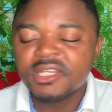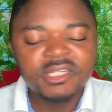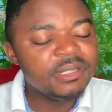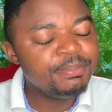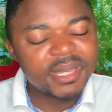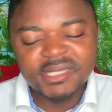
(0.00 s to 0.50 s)

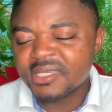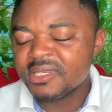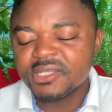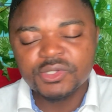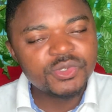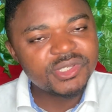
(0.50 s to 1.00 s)
the person
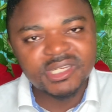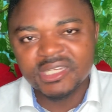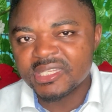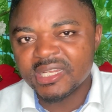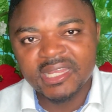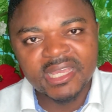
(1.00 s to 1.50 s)
is using
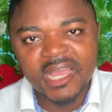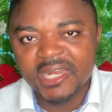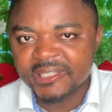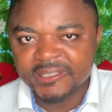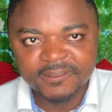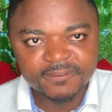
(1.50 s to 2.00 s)
it
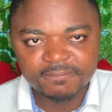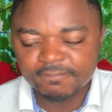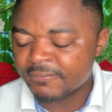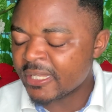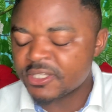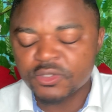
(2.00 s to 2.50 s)
illegally.
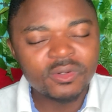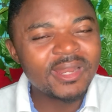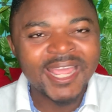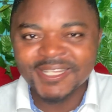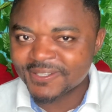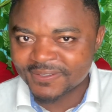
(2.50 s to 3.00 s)
There's no
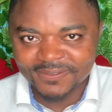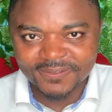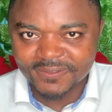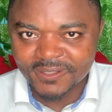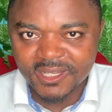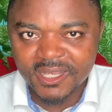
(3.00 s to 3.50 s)
license.
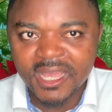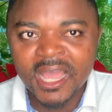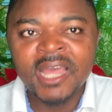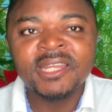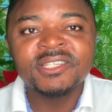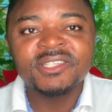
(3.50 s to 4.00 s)

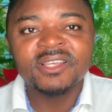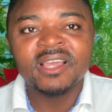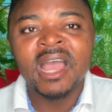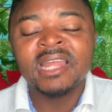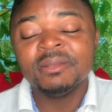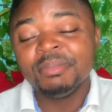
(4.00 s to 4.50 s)
And it's
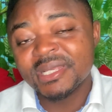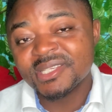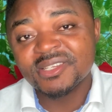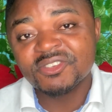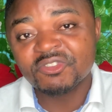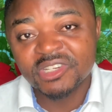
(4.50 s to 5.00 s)
at the
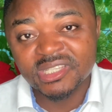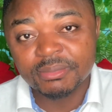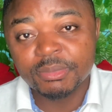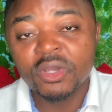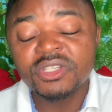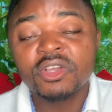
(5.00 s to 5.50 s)
person's risk
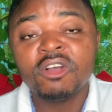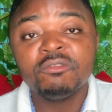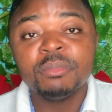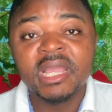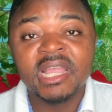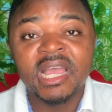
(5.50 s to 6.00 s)
because the
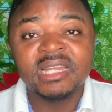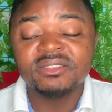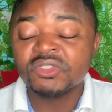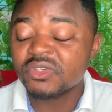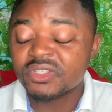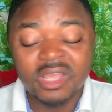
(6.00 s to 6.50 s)
government can
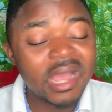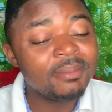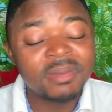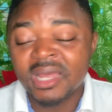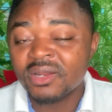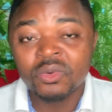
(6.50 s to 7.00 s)
just
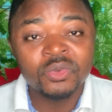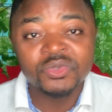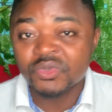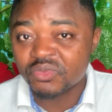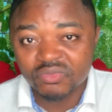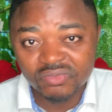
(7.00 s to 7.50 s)
come and hold
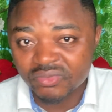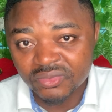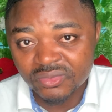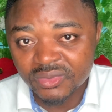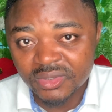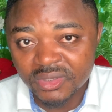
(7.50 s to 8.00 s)
you.
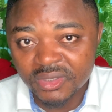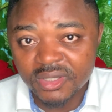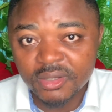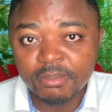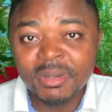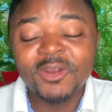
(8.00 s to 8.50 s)

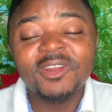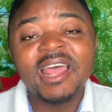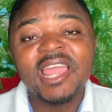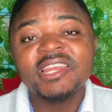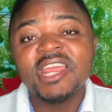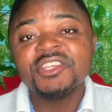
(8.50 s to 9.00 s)
But
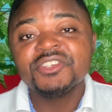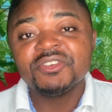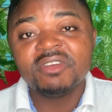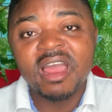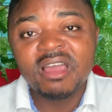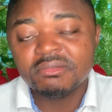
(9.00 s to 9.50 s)
unlike
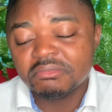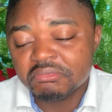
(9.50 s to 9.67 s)
Nigeria,